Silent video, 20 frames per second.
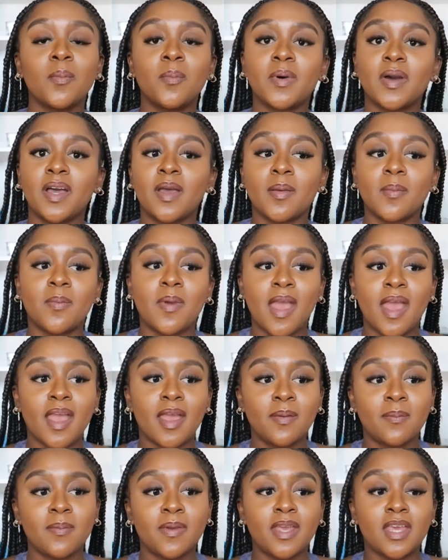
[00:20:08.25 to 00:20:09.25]
but
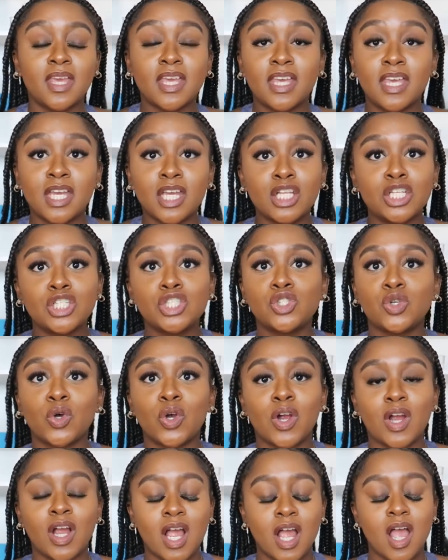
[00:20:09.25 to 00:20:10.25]
baby, get
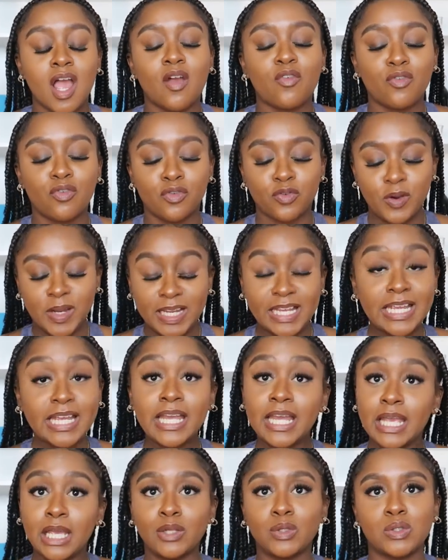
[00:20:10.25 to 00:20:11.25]
your freaking
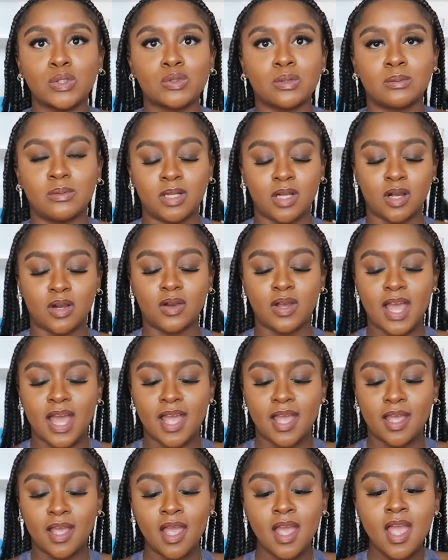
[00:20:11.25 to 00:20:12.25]
candles from there,
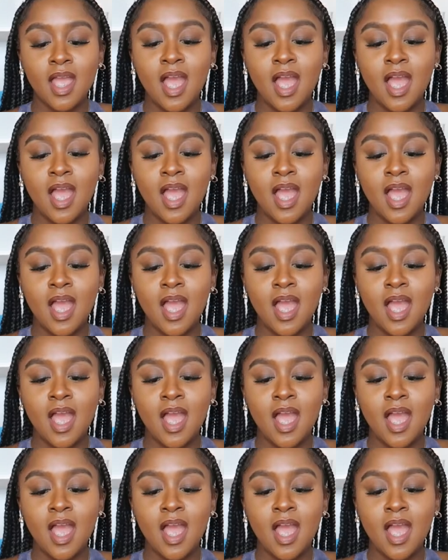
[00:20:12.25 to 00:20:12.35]
okay?